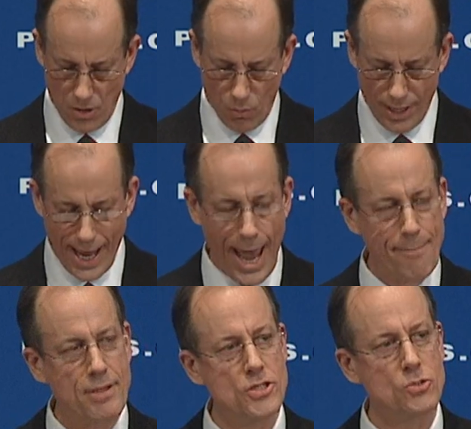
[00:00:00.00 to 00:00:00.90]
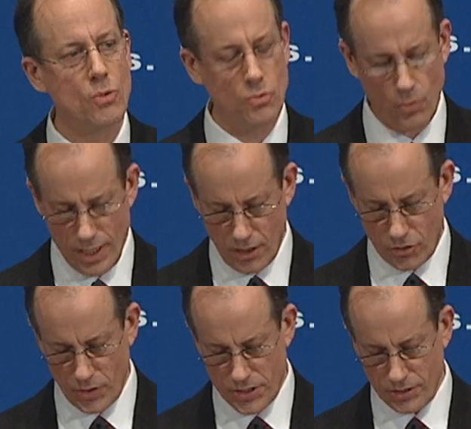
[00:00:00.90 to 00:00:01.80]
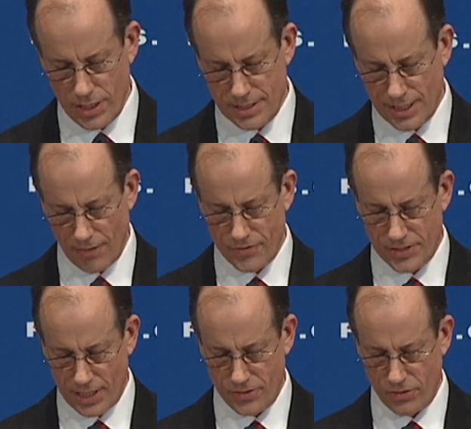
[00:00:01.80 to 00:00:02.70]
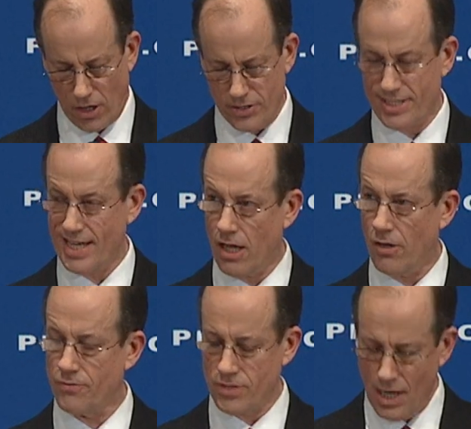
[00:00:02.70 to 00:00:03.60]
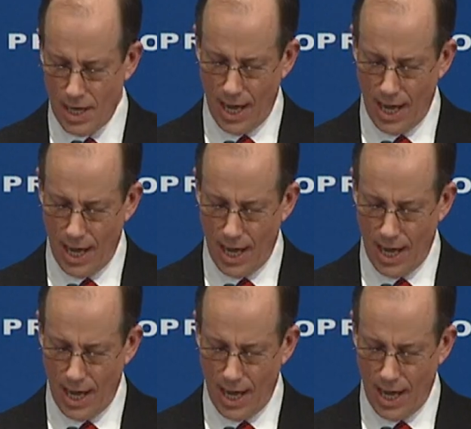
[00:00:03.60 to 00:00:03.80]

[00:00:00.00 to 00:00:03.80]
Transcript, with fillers: What happens when we increasingly self censor ourselves